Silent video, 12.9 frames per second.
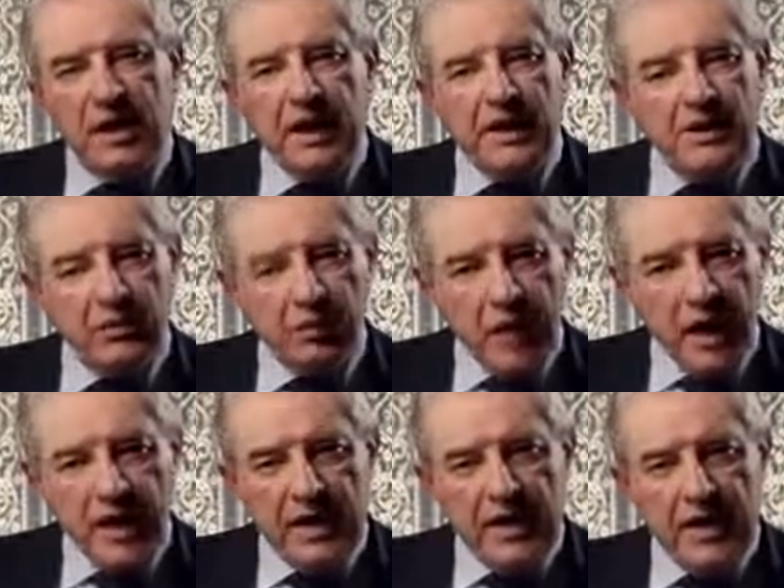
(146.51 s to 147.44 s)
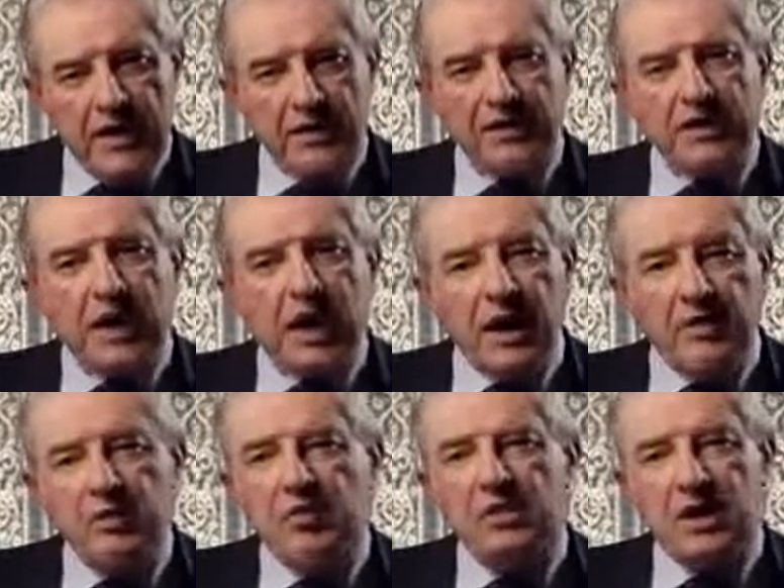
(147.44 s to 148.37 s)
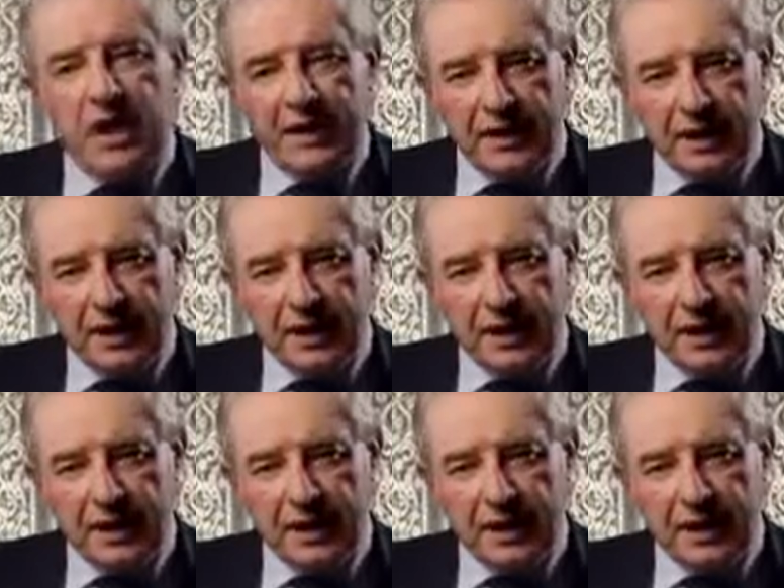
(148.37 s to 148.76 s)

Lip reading: in a way that I would like